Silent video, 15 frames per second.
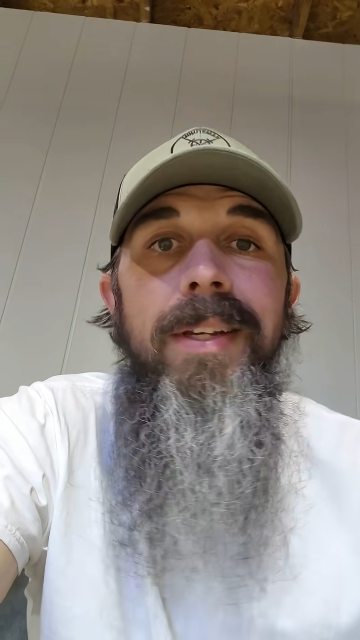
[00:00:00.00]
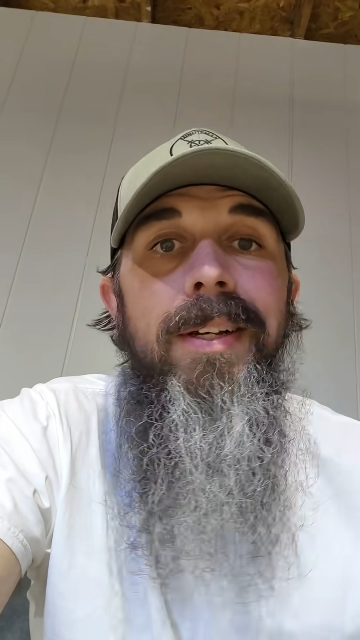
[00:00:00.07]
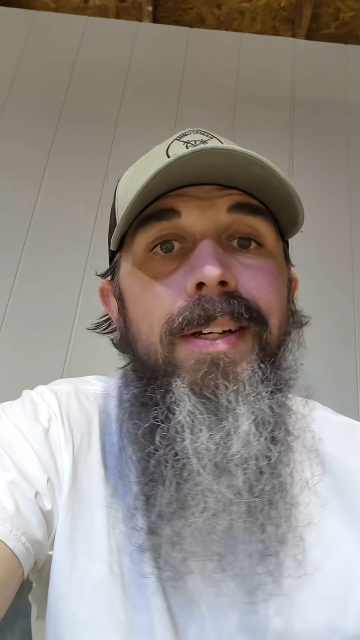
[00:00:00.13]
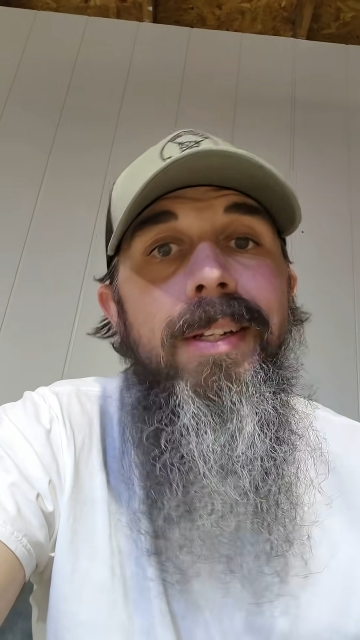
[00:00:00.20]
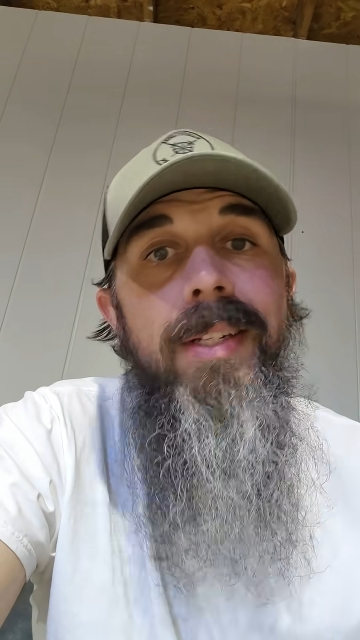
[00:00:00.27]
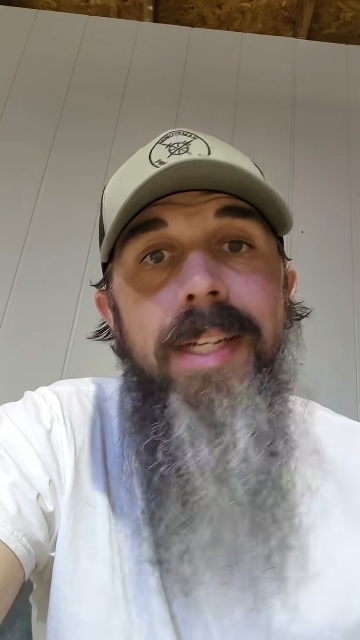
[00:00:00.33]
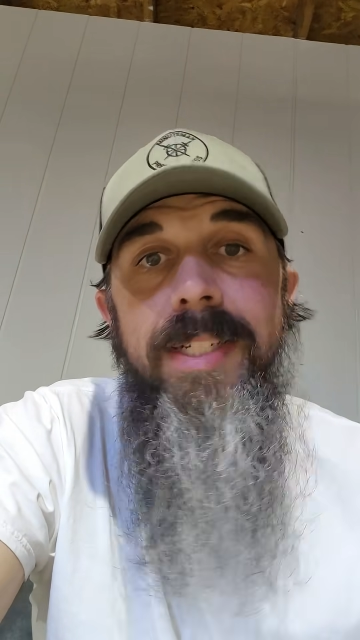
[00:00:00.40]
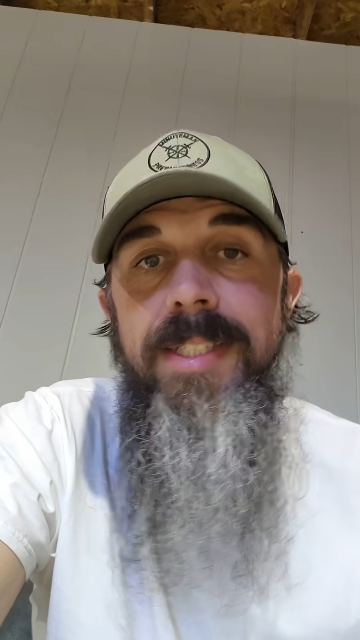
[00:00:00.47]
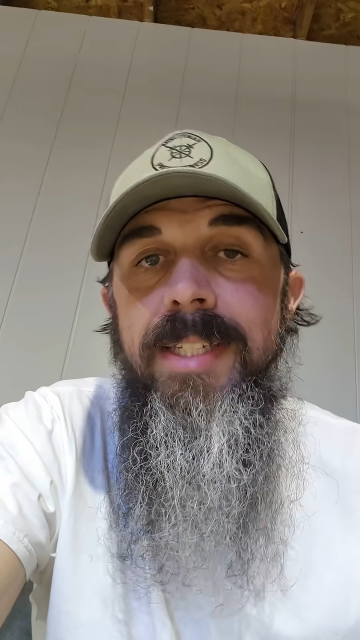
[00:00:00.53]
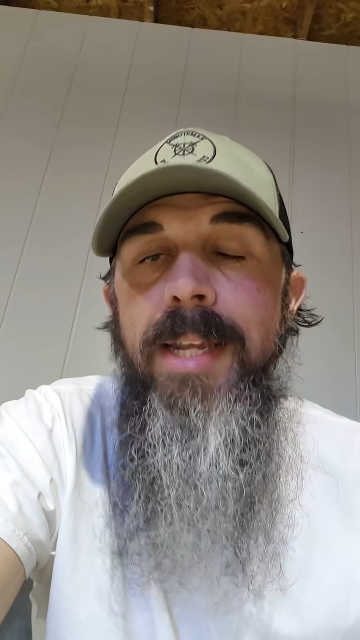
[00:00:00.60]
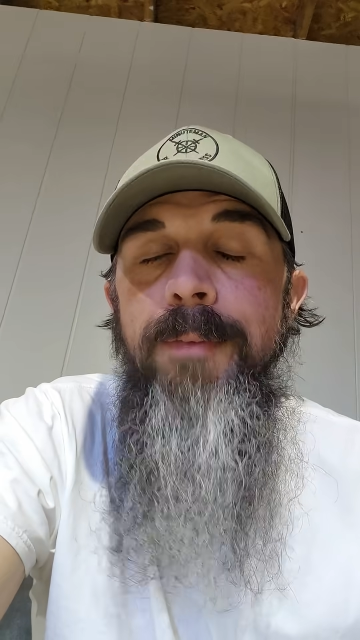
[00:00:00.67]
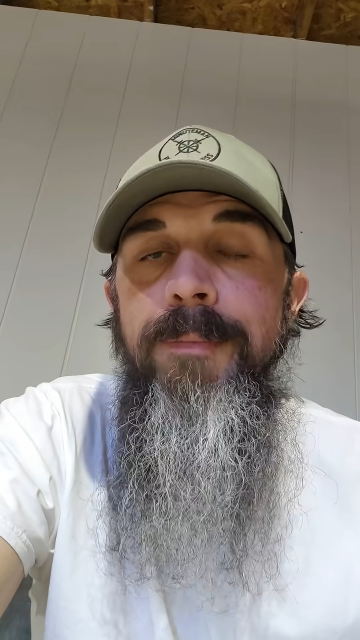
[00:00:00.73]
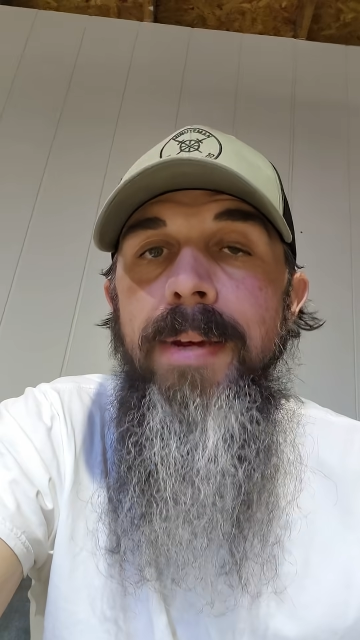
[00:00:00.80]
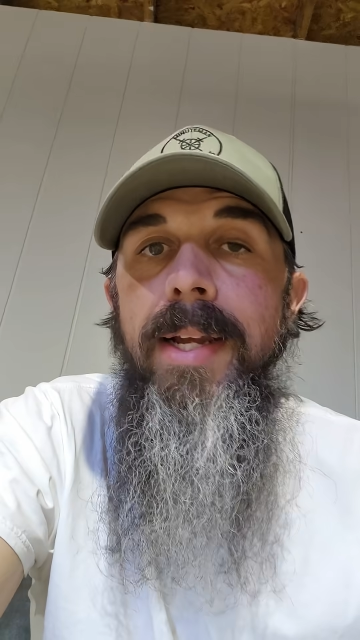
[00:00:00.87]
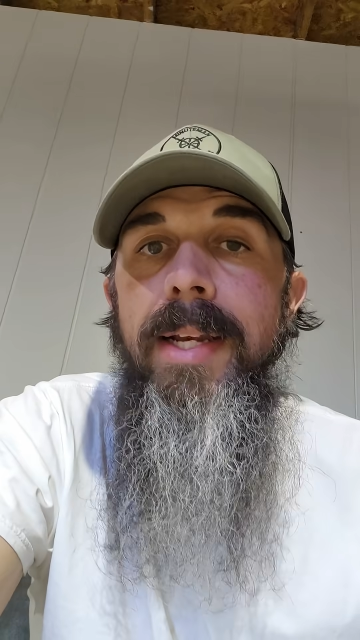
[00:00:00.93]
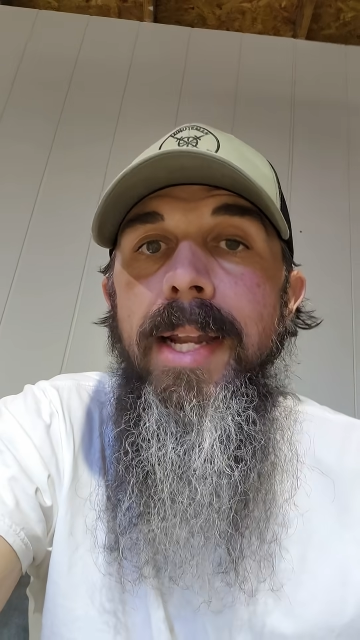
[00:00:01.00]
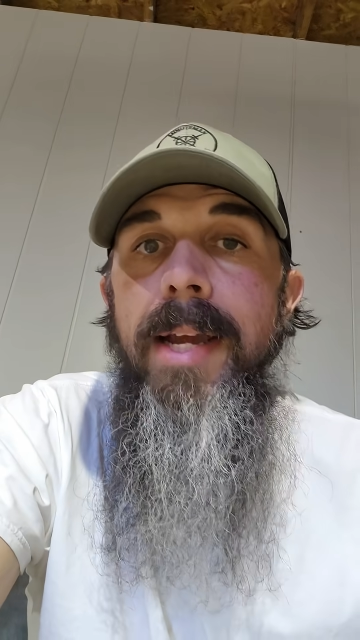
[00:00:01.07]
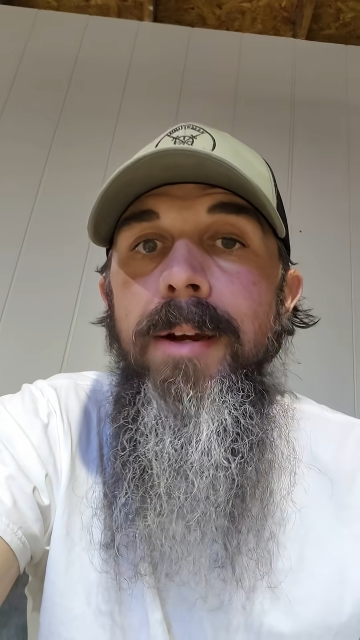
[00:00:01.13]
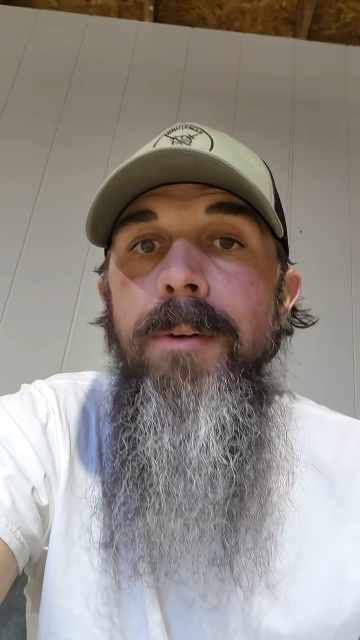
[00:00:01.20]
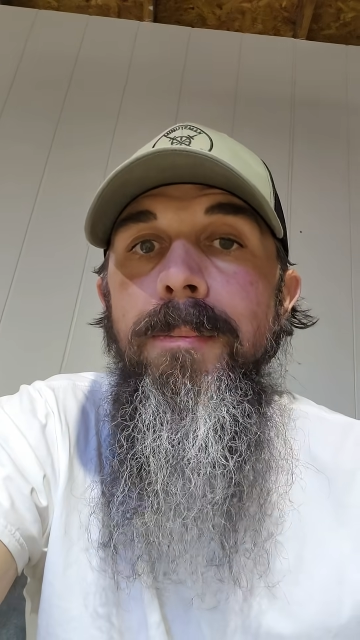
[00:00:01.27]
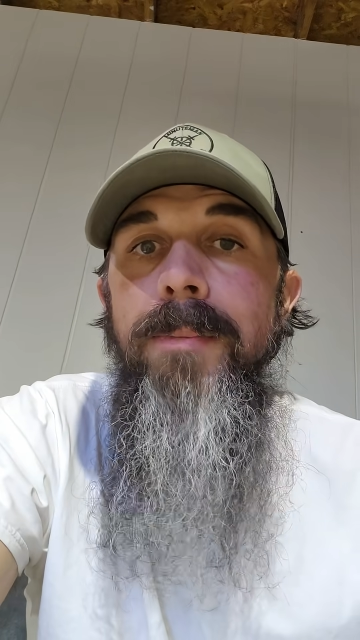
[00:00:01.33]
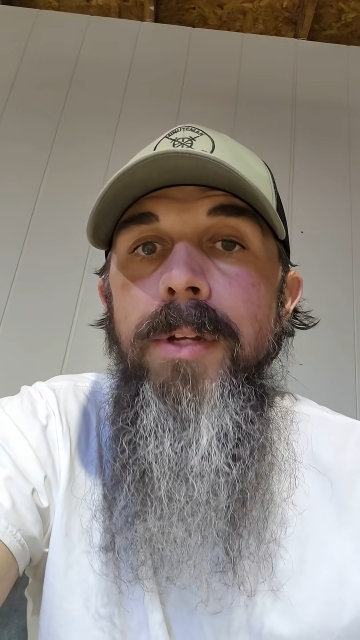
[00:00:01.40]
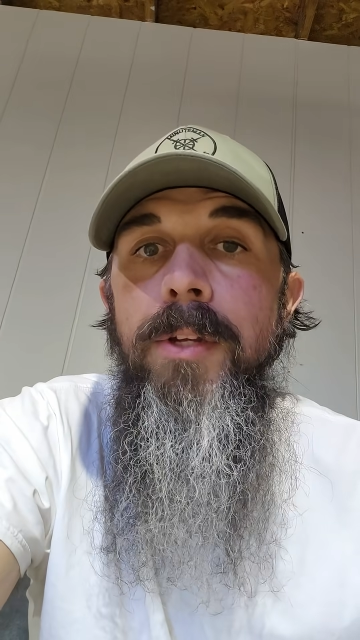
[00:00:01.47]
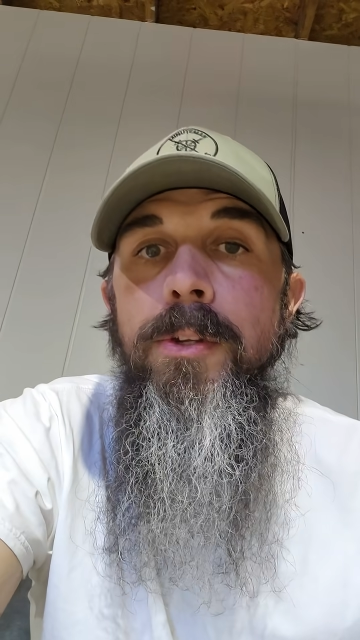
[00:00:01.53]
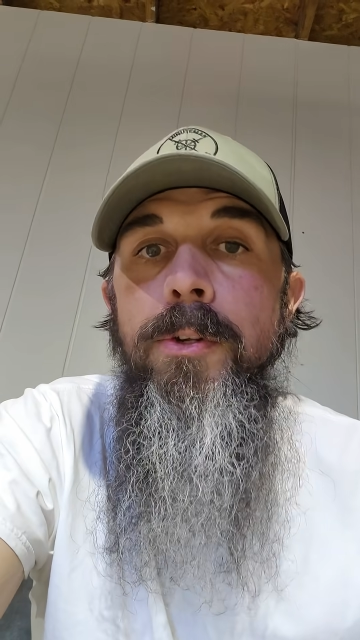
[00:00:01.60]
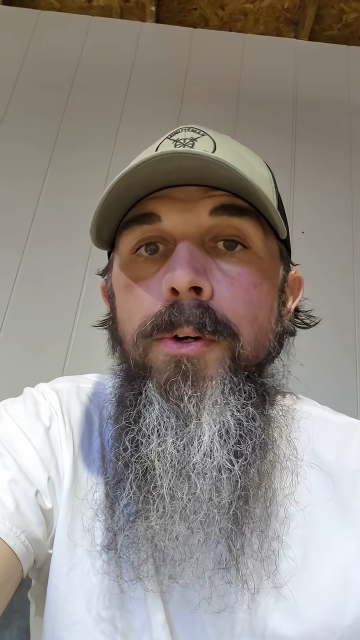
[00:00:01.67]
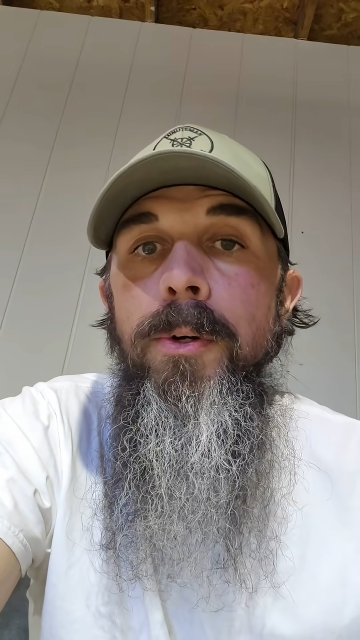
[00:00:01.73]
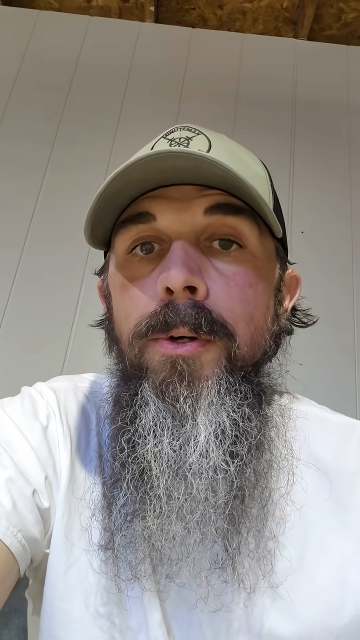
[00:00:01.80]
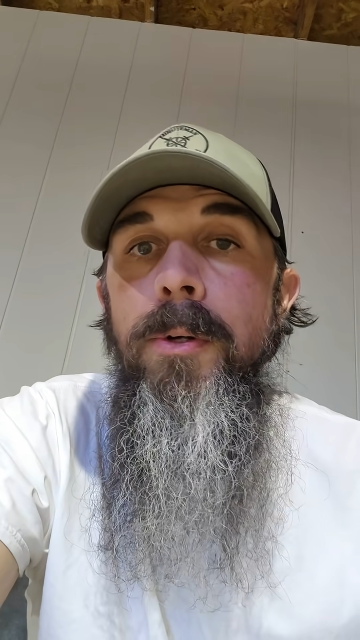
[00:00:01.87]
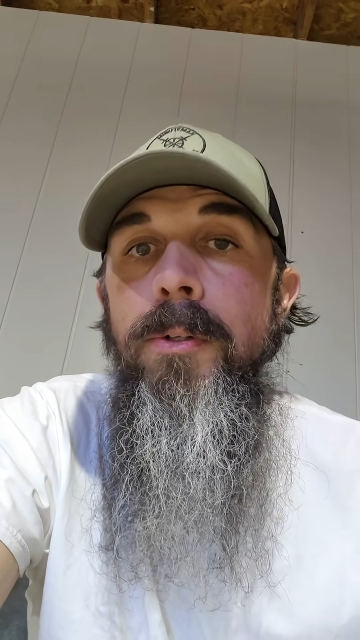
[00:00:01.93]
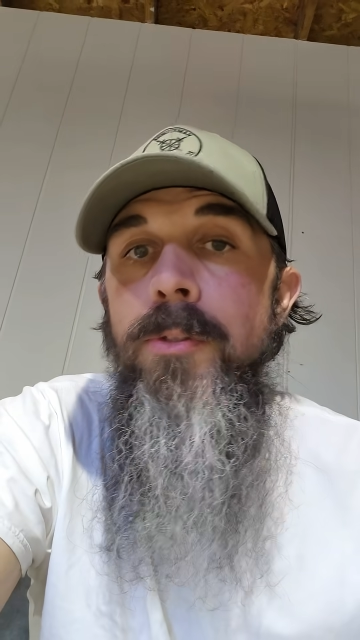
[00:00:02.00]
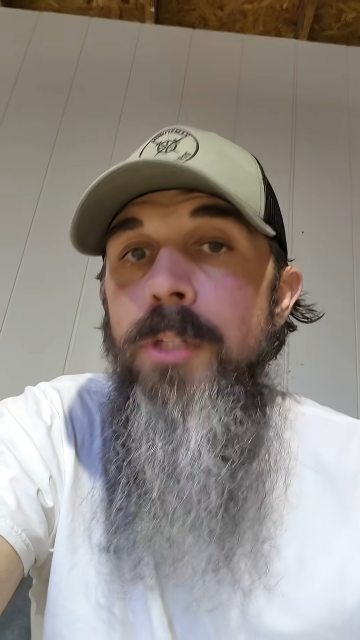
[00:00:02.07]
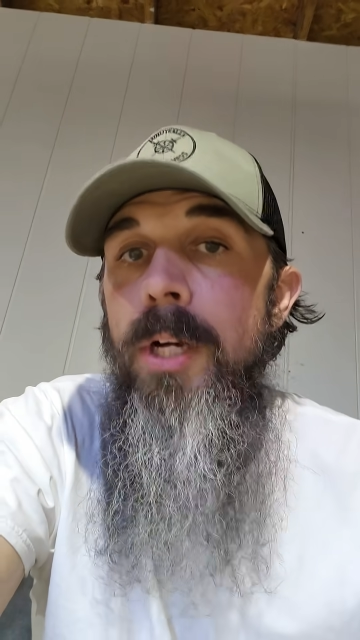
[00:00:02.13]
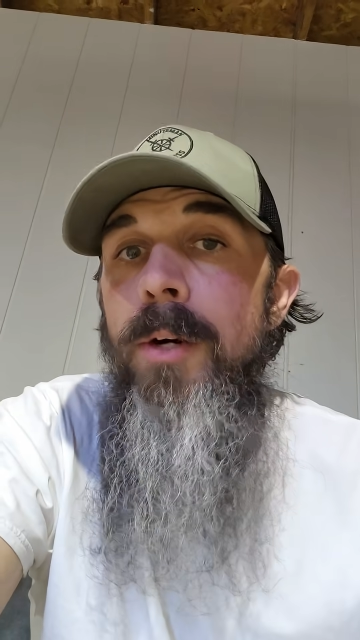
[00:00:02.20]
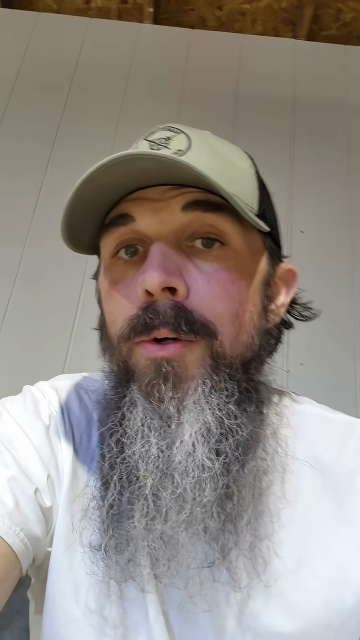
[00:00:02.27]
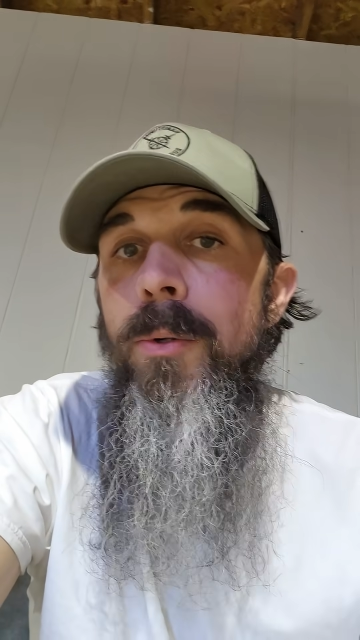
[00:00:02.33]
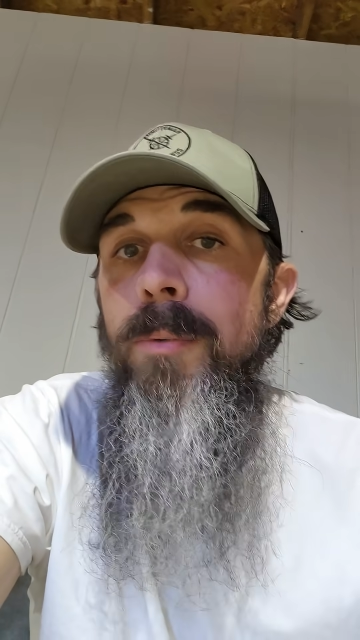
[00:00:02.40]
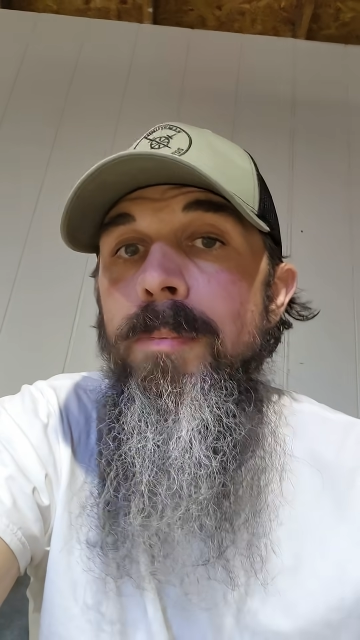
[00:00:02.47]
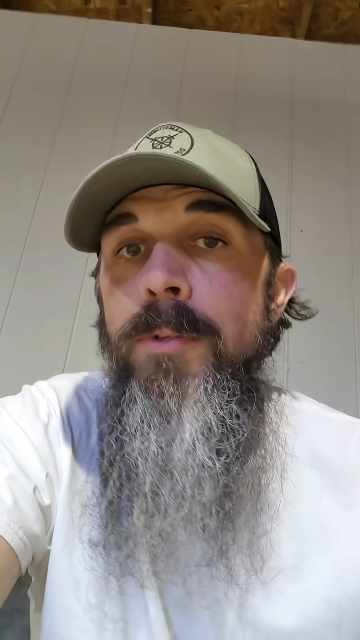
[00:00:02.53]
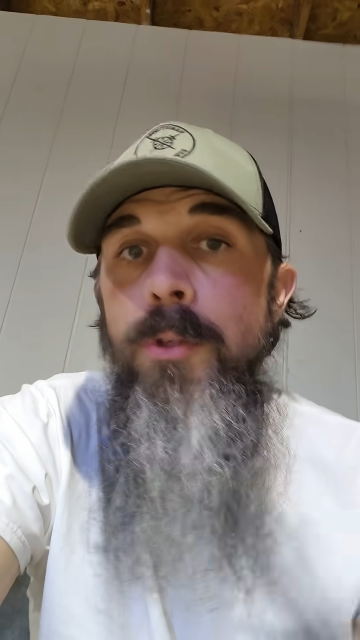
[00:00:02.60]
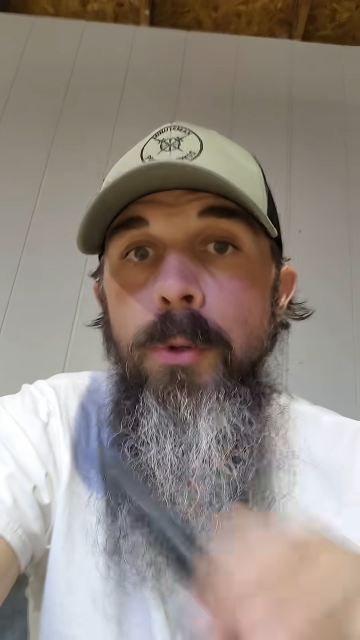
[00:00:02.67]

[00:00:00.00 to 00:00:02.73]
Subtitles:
Unless they find out your tone,